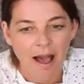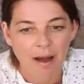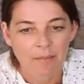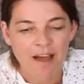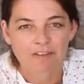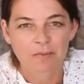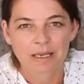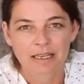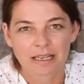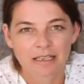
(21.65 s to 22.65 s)
Um, I've
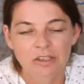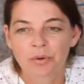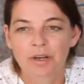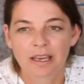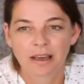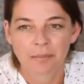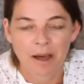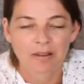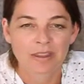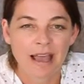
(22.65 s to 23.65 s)
been here talking
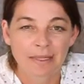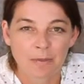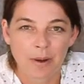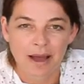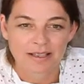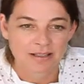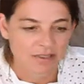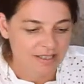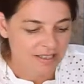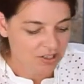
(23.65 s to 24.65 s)
about the other parts of
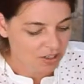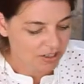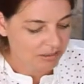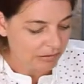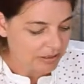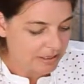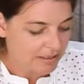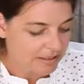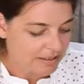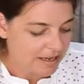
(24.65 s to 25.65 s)
SDG
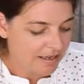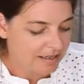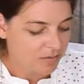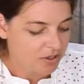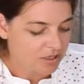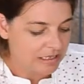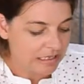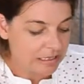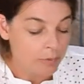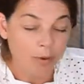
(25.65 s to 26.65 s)
6, which is
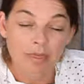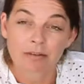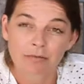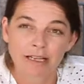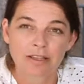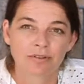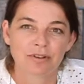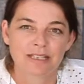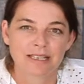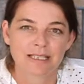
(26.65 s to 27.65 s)
6.3
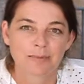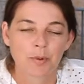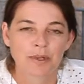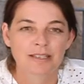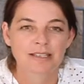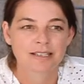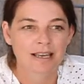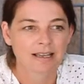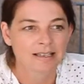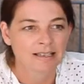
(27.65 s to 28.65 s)
through to 6.6
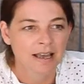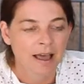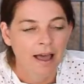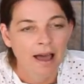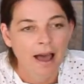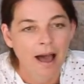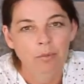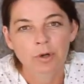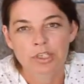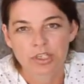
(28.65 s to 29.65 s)

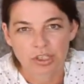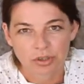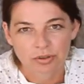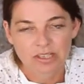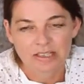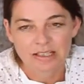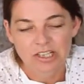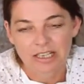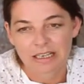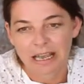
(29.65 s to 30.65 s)
um, which are new to the
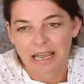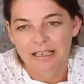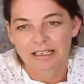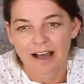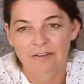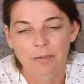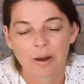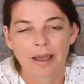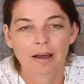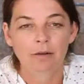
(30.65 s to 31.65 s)
agenda and covered
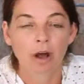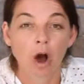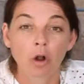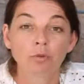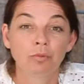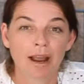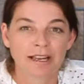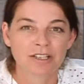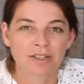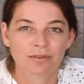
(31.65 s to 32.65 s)
by a, a whole
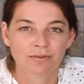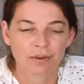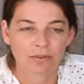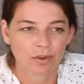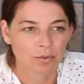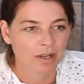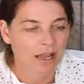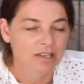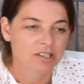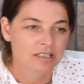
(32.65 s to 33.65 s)
range of, of,
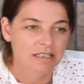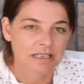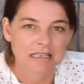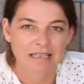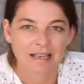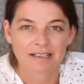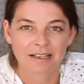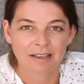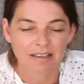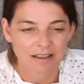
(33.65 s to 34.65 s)
UN agencies
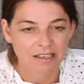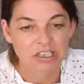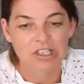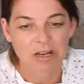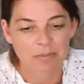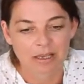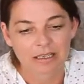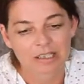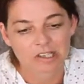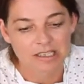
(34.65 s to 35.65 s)
under the
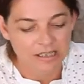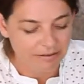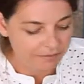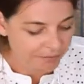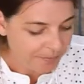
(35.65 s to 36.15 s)
GEMI initiative.